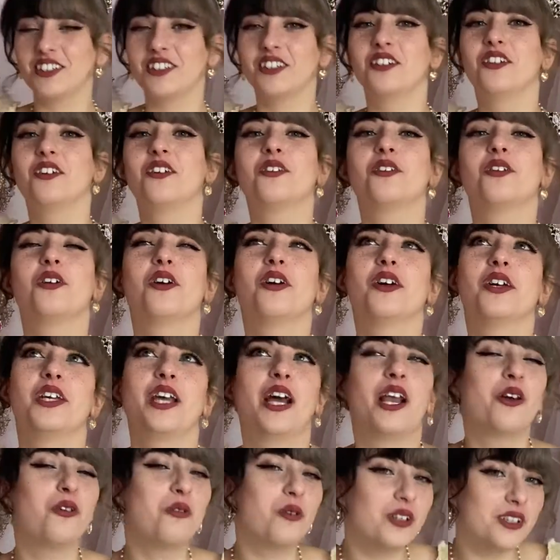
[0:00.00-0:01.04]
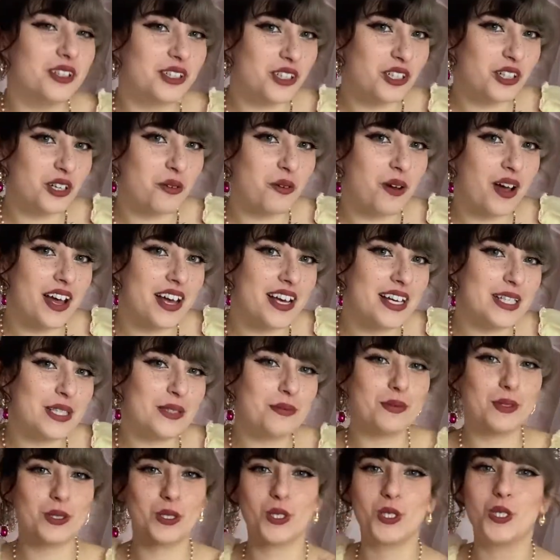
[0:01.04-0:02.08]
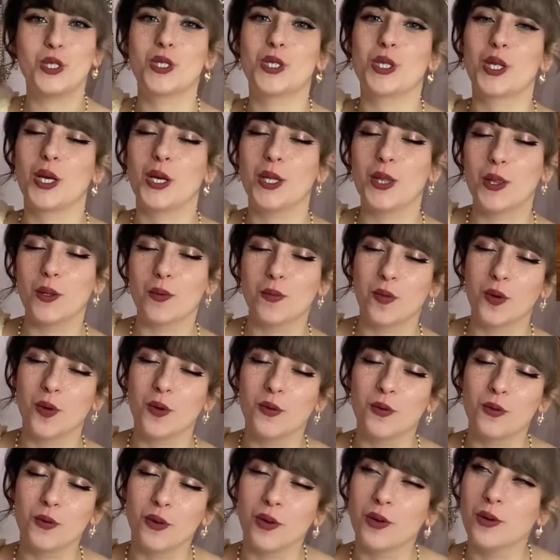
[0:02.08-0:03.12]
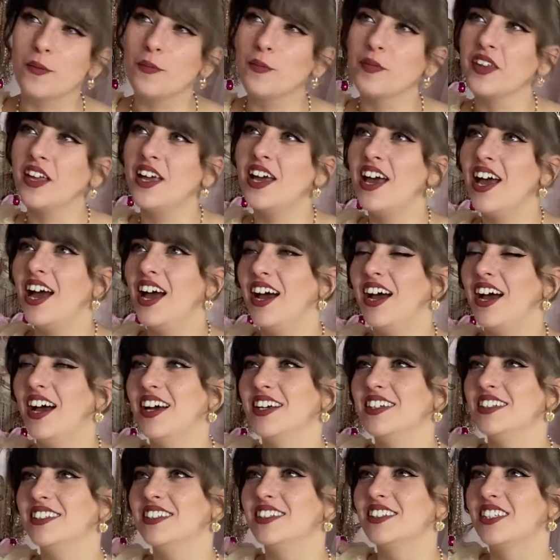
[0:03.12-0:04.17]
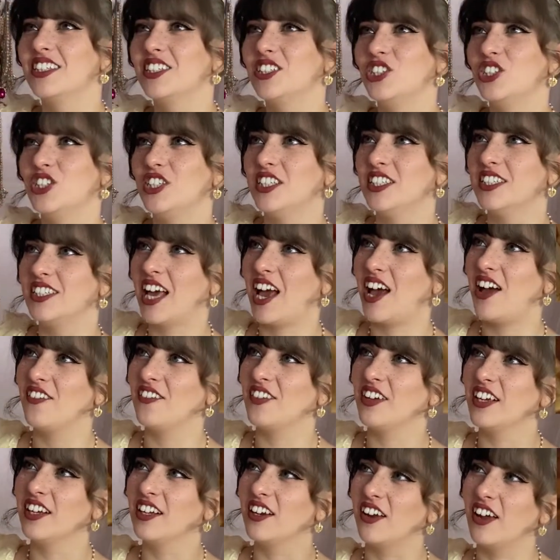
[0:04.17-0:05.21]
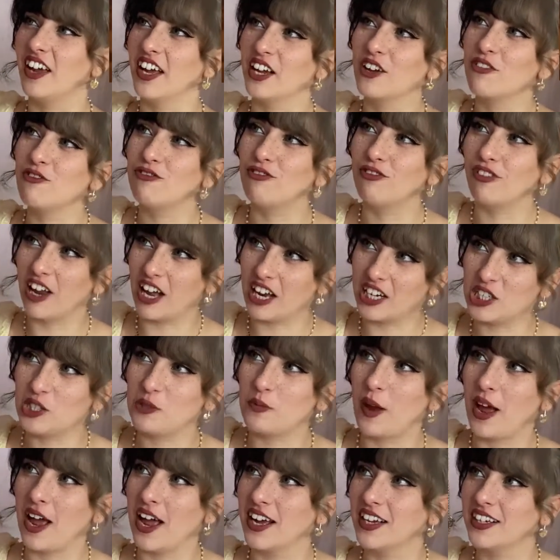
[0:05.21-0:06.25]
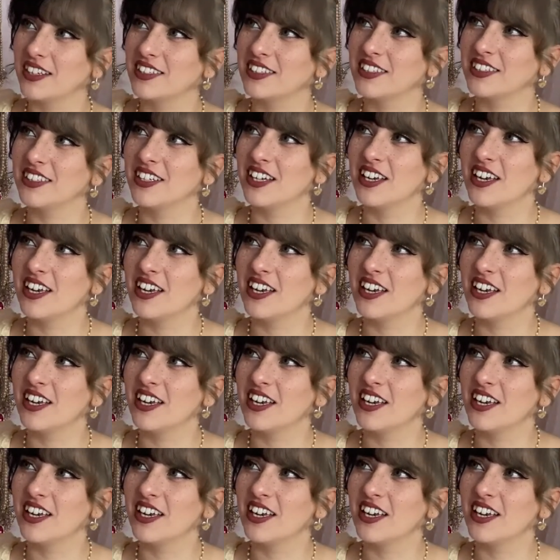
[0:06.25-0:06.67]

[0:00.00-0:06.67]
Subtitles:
You know, the yellow one that she wears when she's in the ballroom and she's having like flashbacks